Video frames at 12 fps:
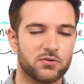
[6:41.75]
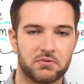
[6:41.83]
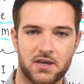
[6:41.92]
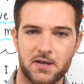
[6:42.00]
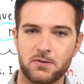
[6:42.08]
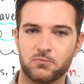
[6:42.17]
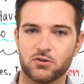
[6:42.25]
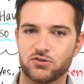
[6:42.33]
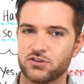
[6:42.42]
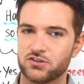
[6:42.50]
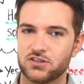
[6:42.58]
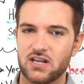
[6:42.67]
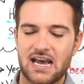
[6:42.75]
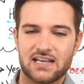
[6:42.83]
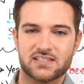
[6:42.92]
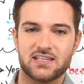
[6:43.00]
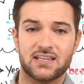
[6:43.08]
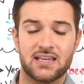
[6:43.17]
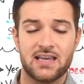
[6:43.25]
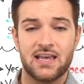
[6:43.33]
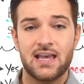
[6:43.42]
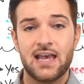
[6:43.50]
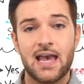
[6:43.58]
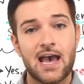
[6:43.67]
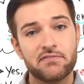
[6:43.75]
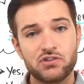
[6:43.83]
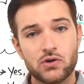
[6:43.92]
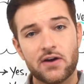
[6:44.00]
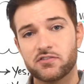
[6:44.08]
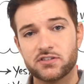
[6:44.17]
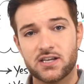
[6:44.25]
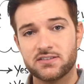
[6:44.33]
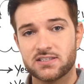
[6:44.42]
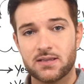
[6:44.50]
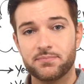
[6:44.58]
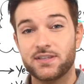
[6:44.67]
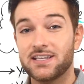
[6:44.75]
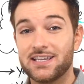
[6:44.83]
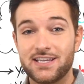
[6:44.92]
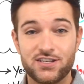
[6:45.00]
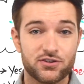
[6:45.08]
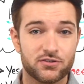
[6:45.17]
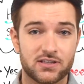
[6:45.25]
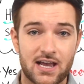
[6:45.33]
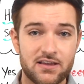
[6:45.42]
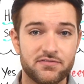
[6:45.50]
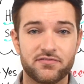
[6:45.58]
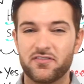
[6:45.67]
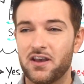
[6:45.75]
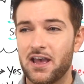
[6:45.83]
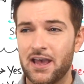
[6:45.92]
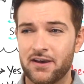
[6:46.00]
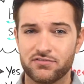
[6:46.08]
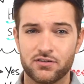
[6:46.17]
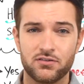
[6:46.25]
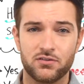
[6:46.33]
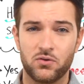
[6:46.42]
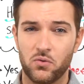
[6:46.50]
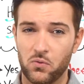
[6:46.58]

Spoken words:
Okay, we're just asking, have you ever done something in your life? Ever?